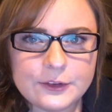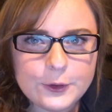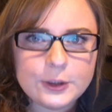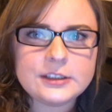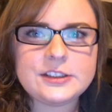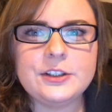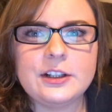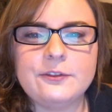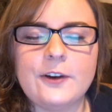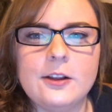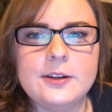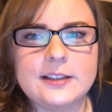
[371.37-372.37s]
of course, you can
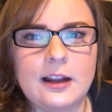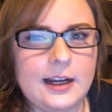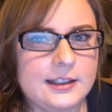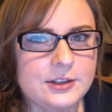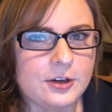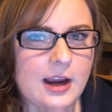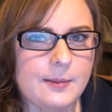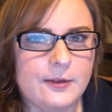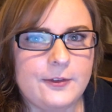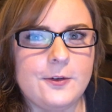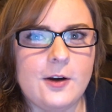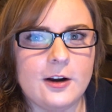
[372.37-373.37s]
follow us on Instagram
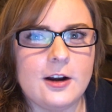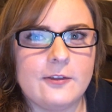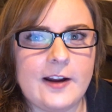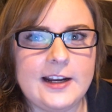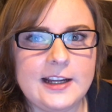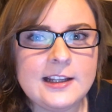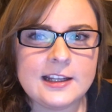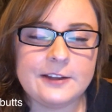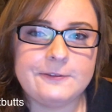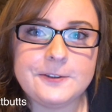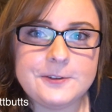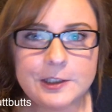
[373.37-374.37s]
if you aren't already.
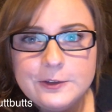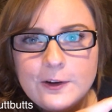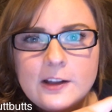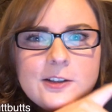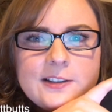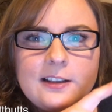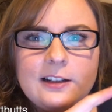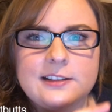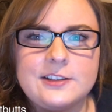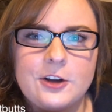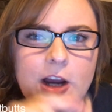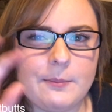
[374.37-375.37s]
If you do follow us on
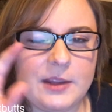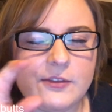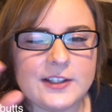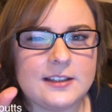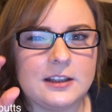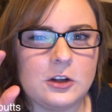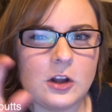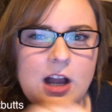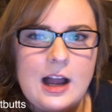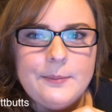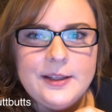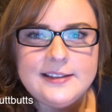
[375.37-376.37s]
Instagram, leave us a little
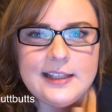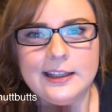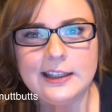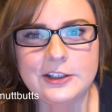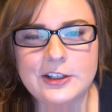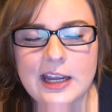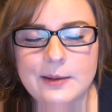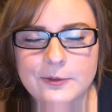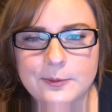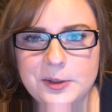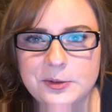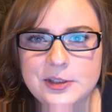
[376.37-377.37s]
comment saying that you came
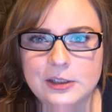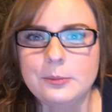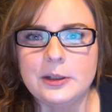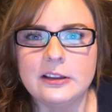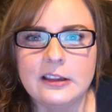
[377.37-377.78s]
from YouTube. We'd